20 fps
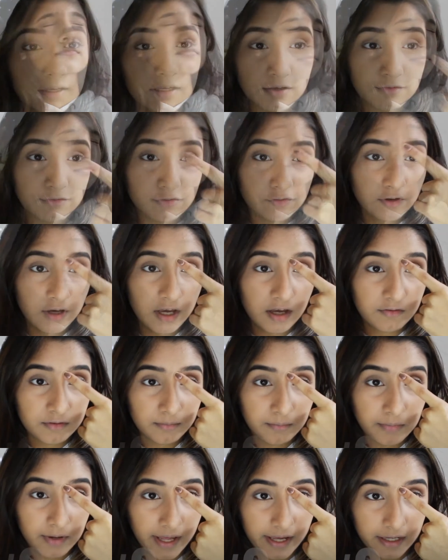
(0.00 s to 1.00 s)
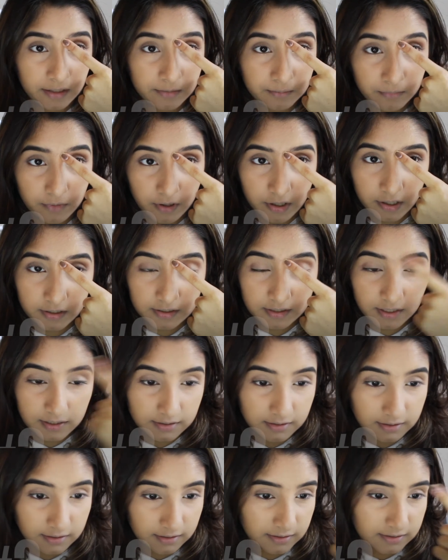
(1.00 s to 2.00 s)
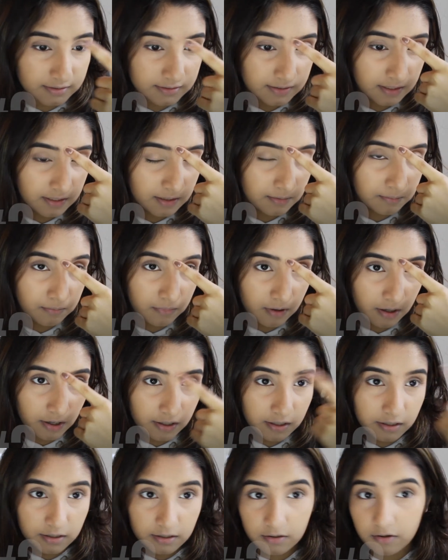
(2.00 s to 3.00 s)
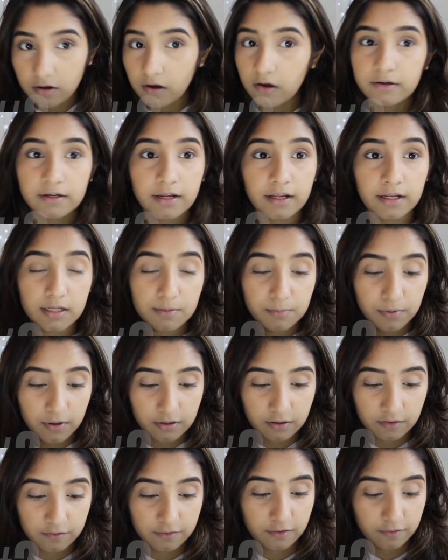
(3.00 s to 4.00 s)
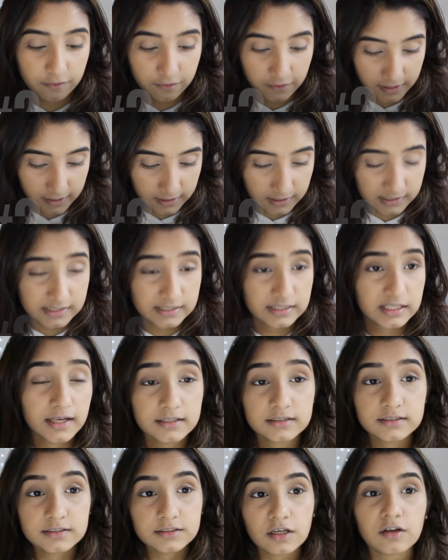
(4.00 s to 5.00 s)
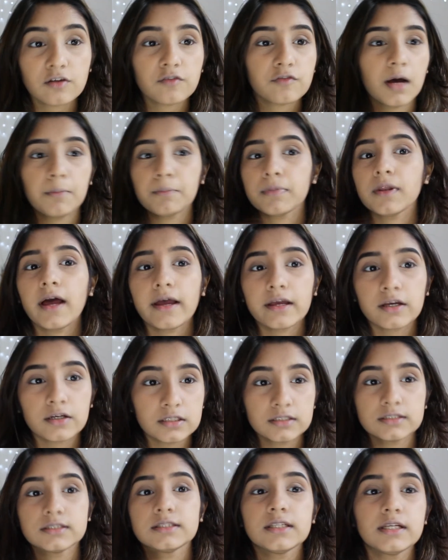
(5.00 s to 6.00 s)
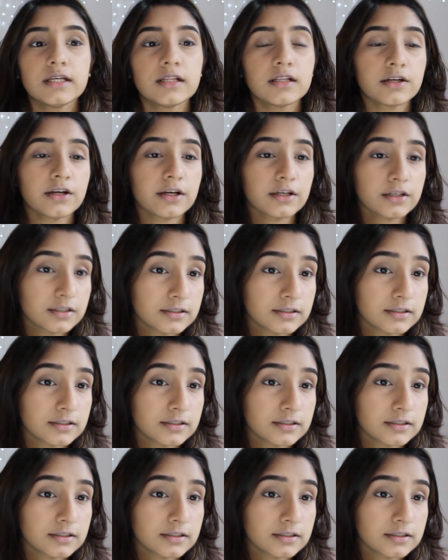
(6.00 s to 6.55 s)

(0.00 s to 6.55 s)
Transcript: If you have a black mark like this, like a mark on any part of your face, instead of applying concealer and